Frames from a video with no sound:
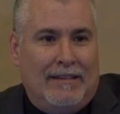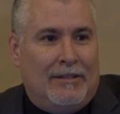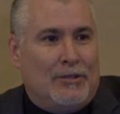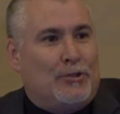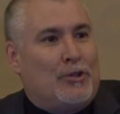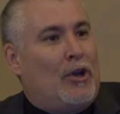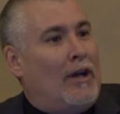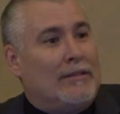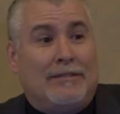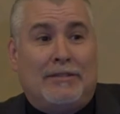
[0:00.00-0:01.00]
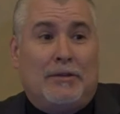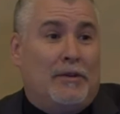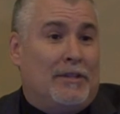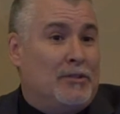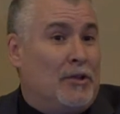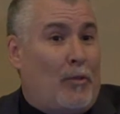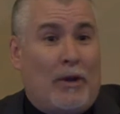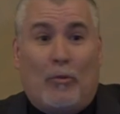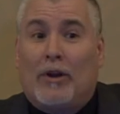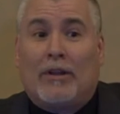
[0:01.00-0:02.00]
This is a COT system. It doesn't
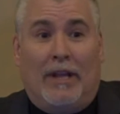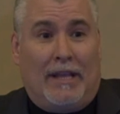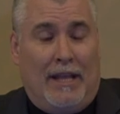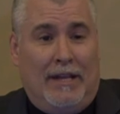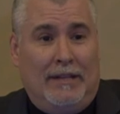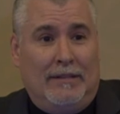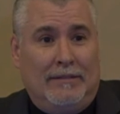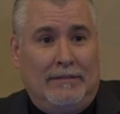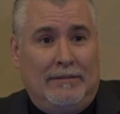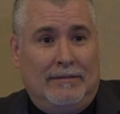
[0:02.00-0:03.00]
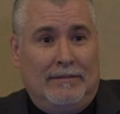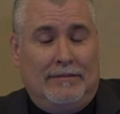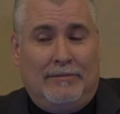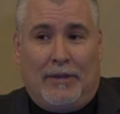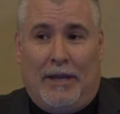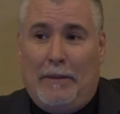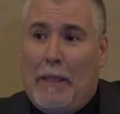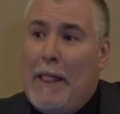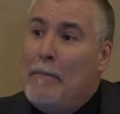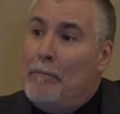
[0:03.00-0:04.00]
quite work like that. Okay?
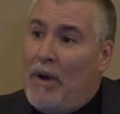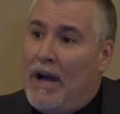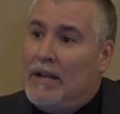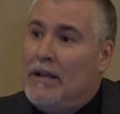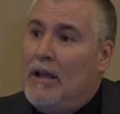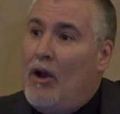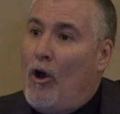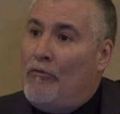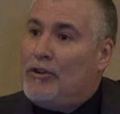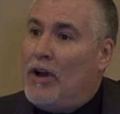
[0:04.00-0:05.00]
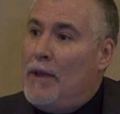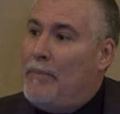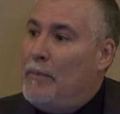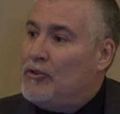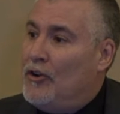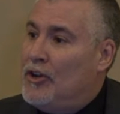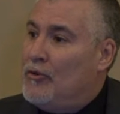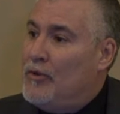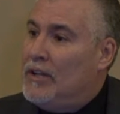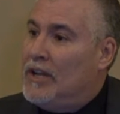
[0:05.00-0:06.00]
But over time, people started to
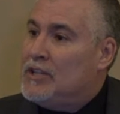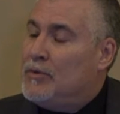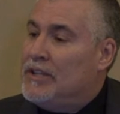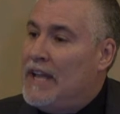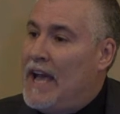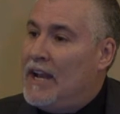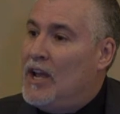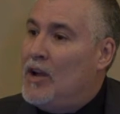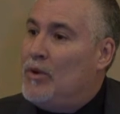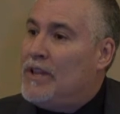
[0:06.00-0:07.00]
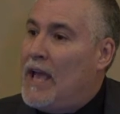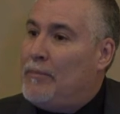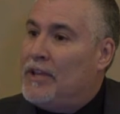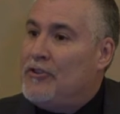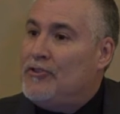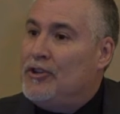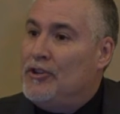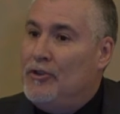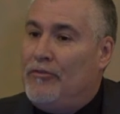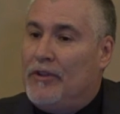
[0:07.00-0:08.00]
realize what the data and what the application could
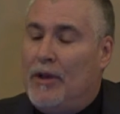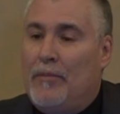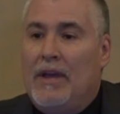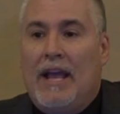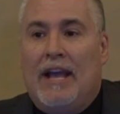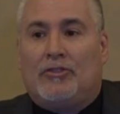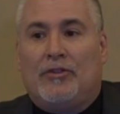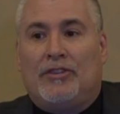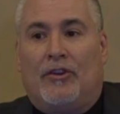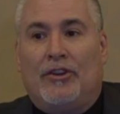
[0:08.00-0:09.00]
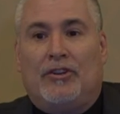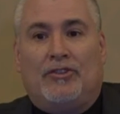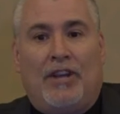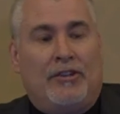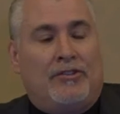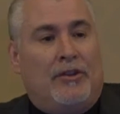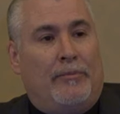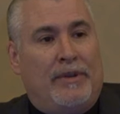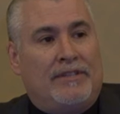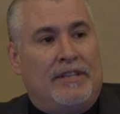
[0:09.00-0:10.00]
do for them, and so they started to change their
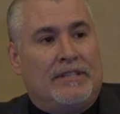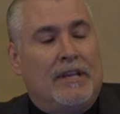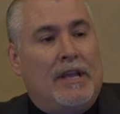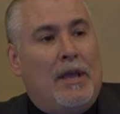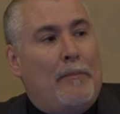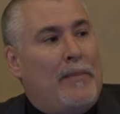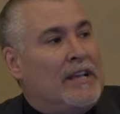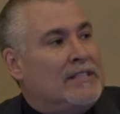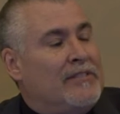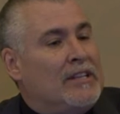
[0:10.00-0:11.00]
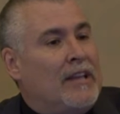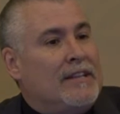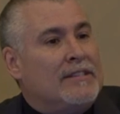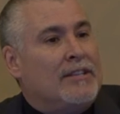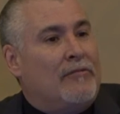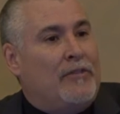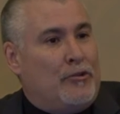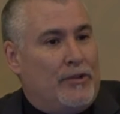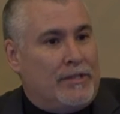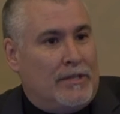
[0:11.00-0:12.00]
business because of enlightened
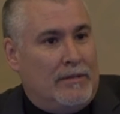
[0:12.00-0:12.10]
self-interest.